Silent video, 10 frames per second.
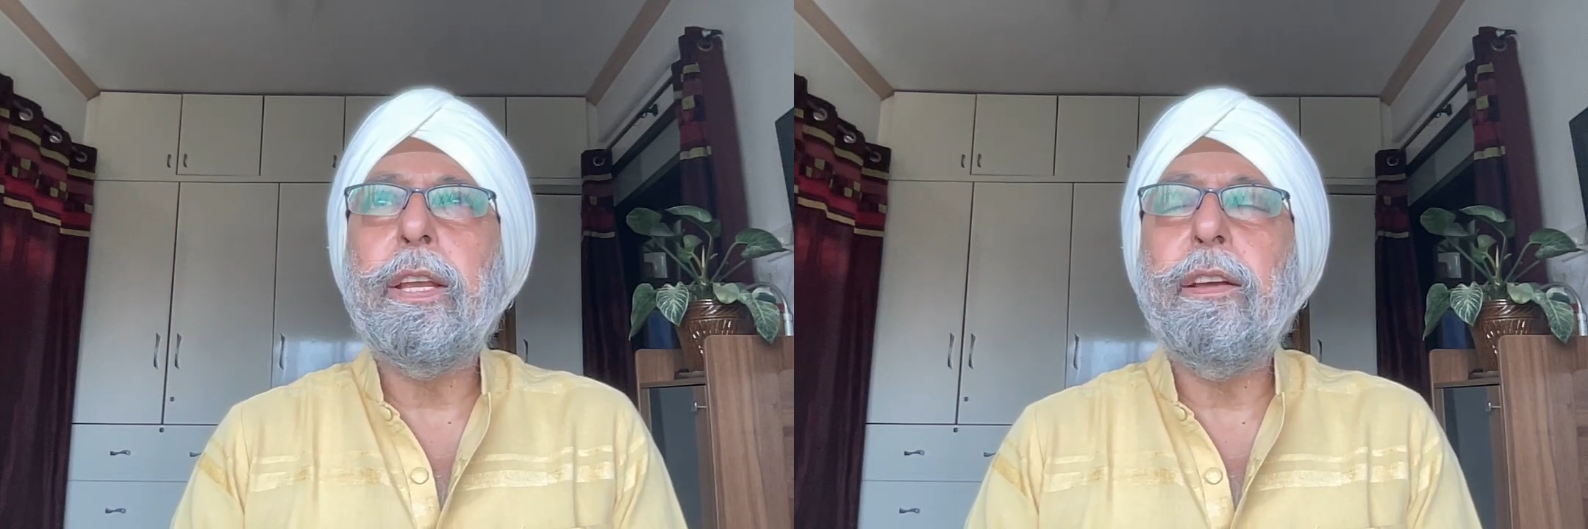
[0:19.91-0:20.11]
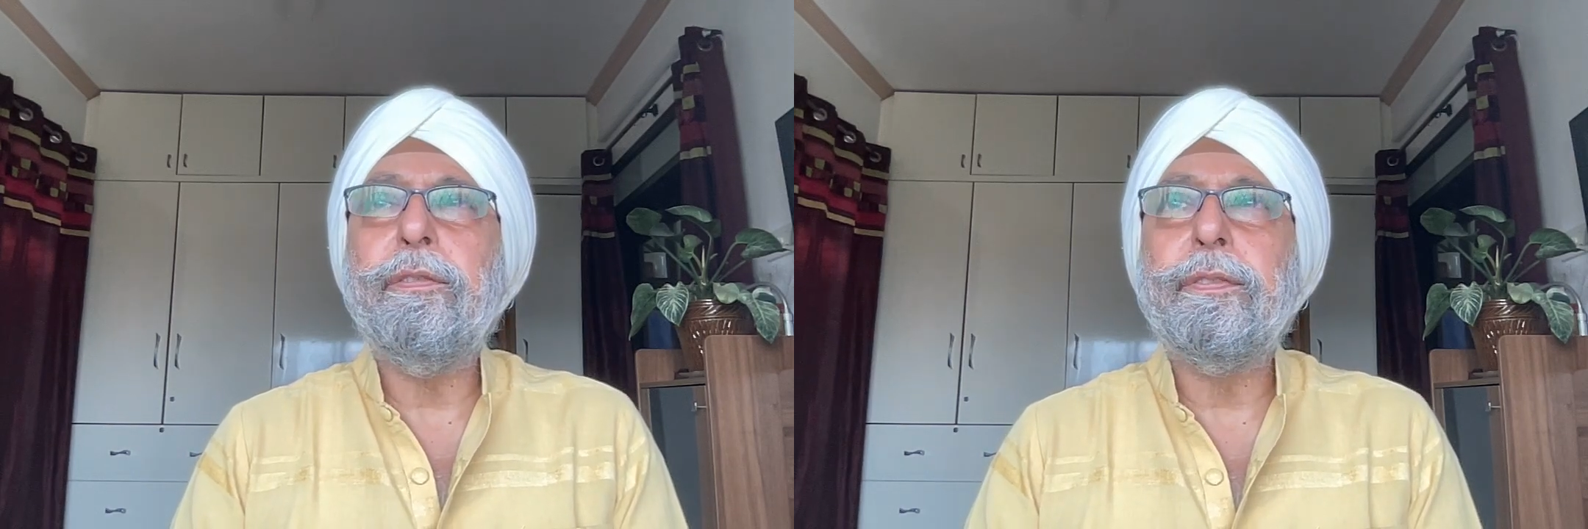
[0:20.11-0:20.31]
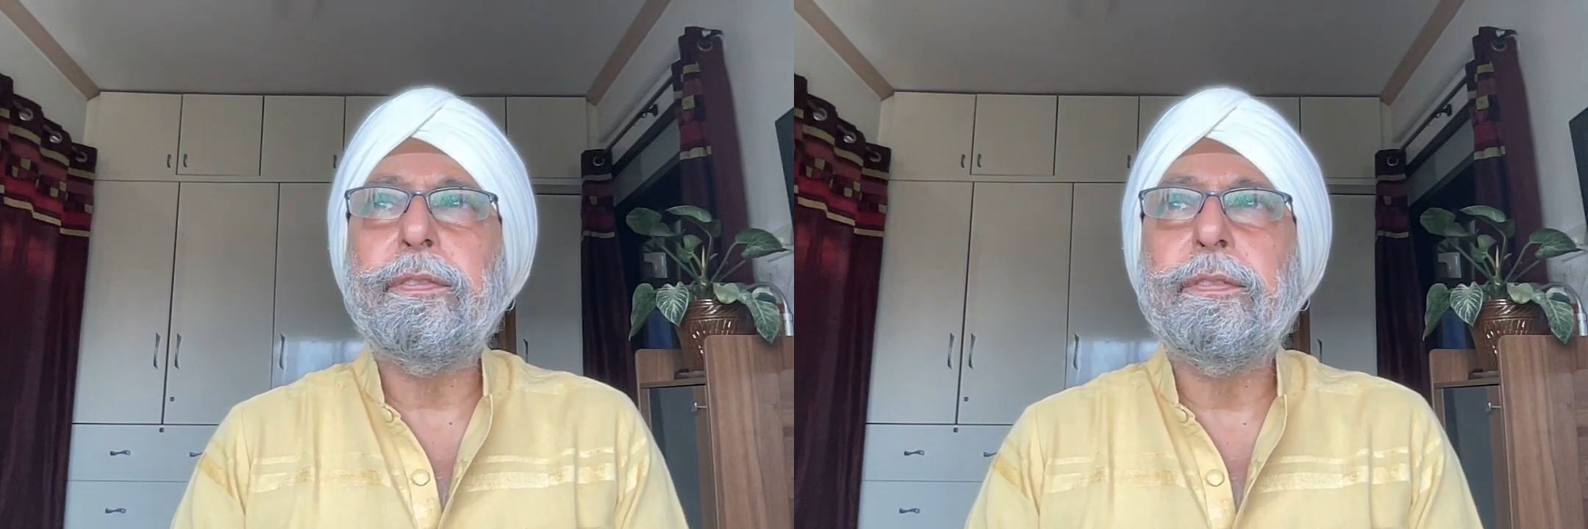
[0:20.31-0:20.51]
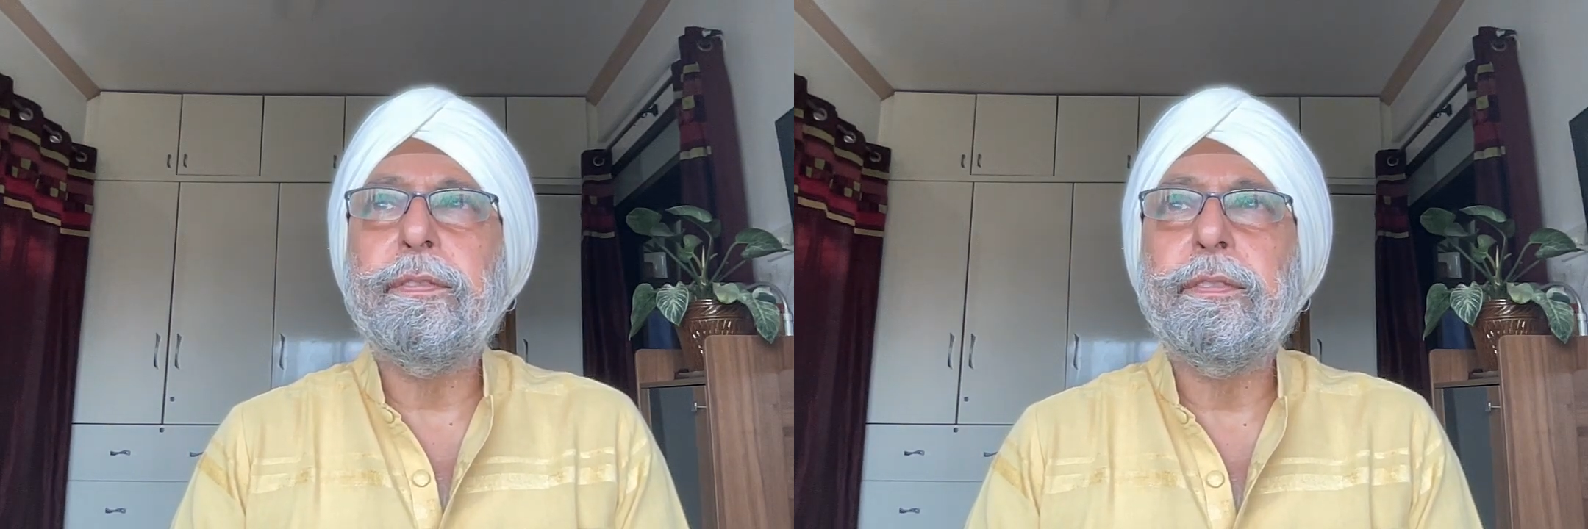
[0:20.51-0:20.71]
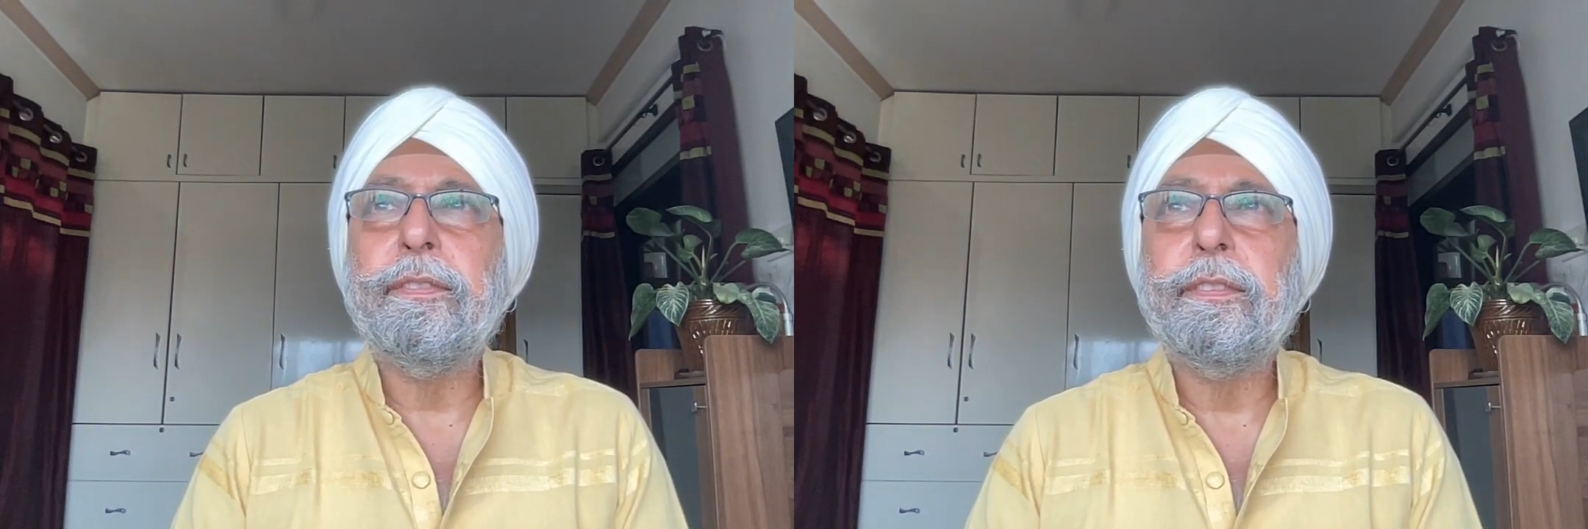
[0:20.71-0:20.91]
give
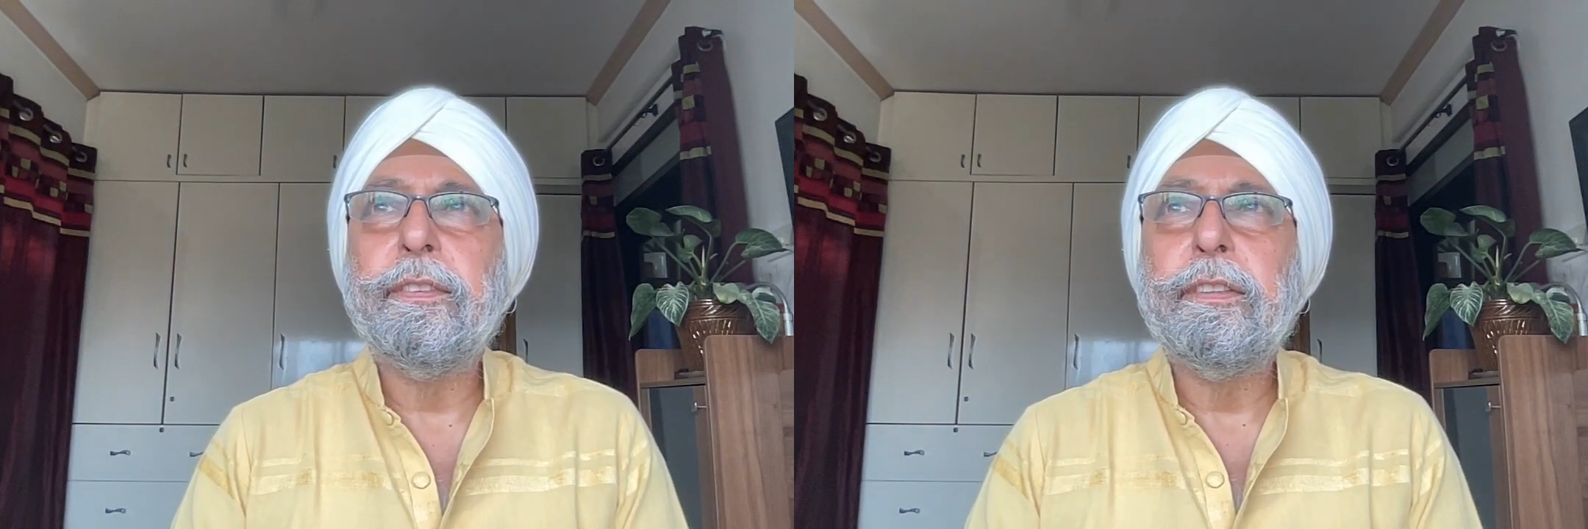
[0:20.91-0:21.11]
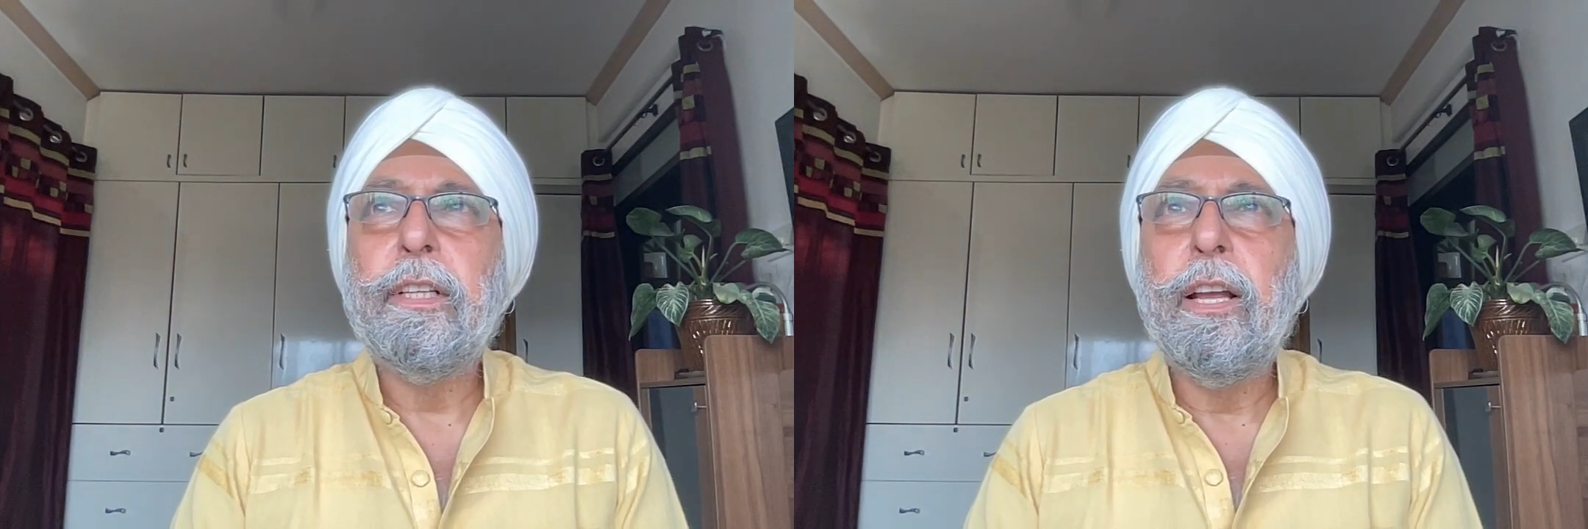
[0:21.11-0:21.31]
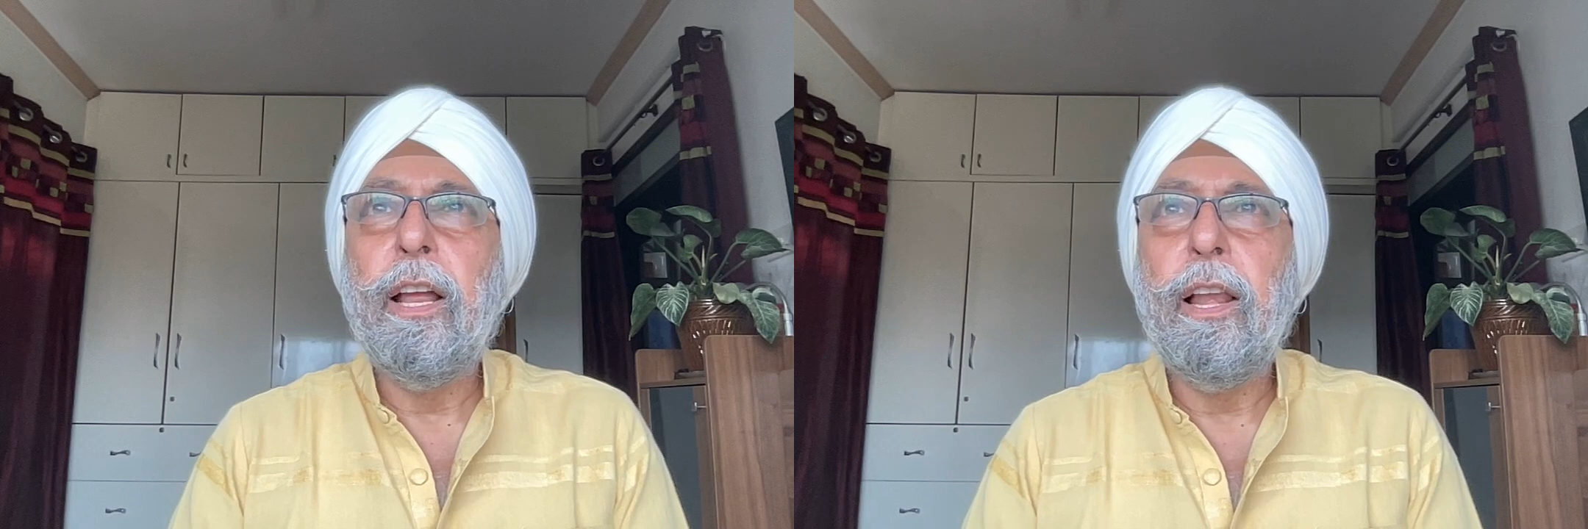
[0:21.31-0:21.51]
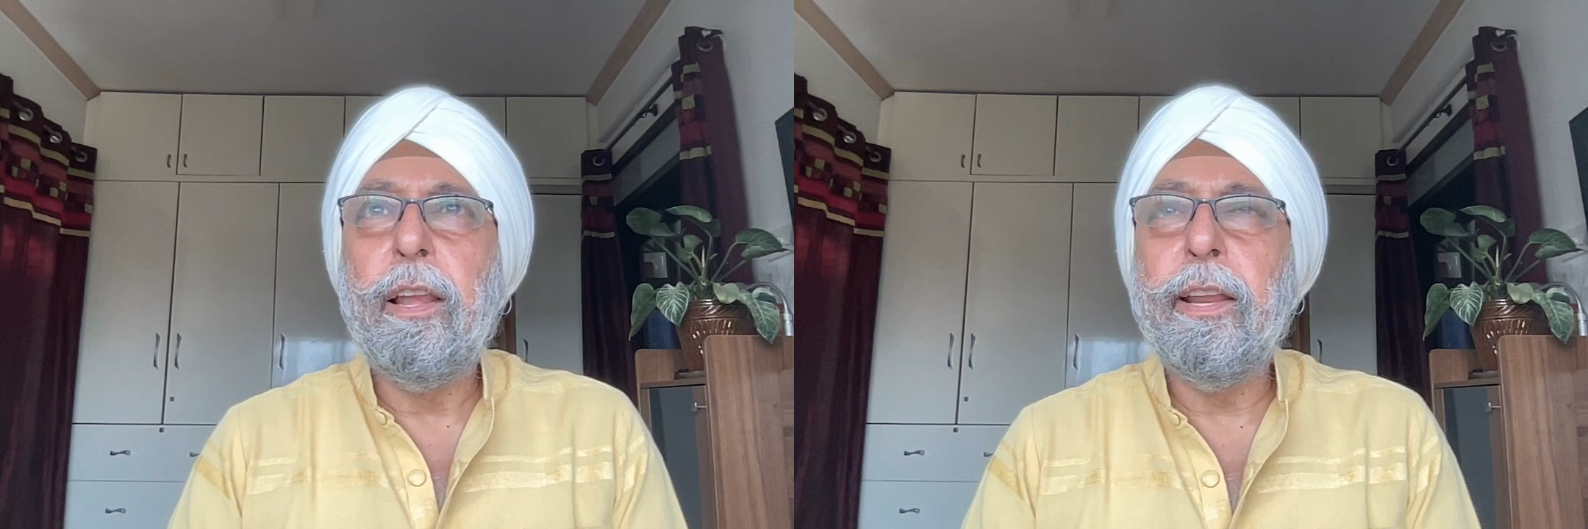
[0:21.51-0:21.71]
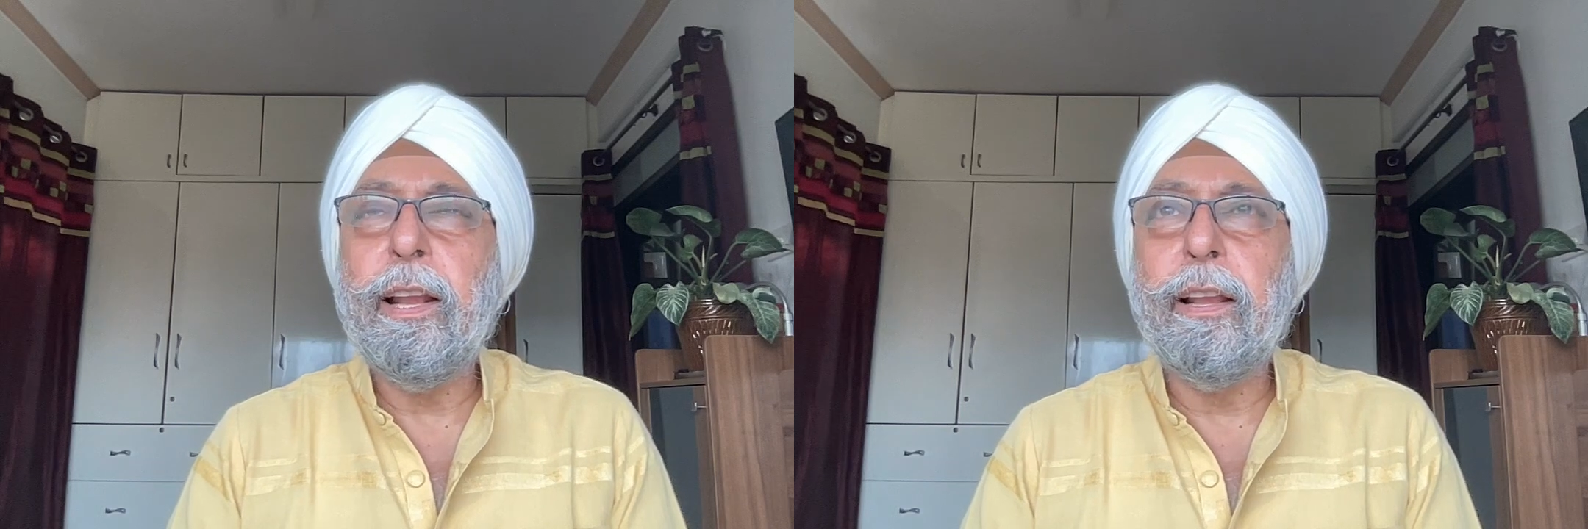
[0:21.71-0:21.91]

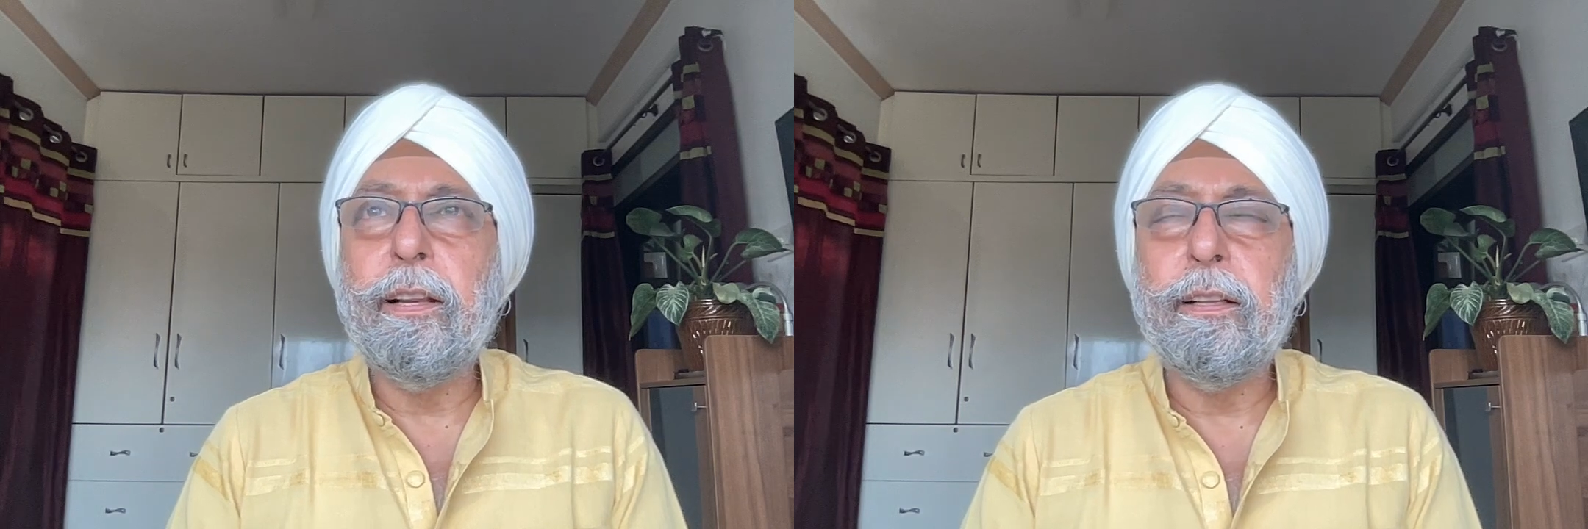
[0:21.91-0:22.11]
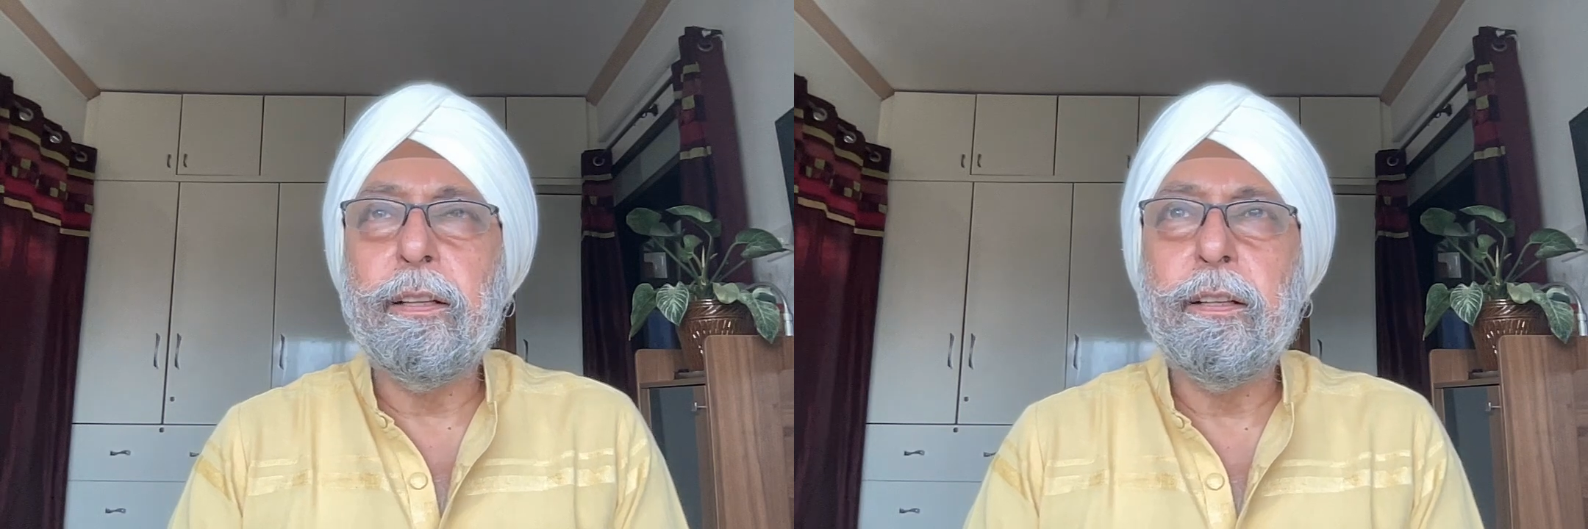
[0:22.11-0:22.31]
little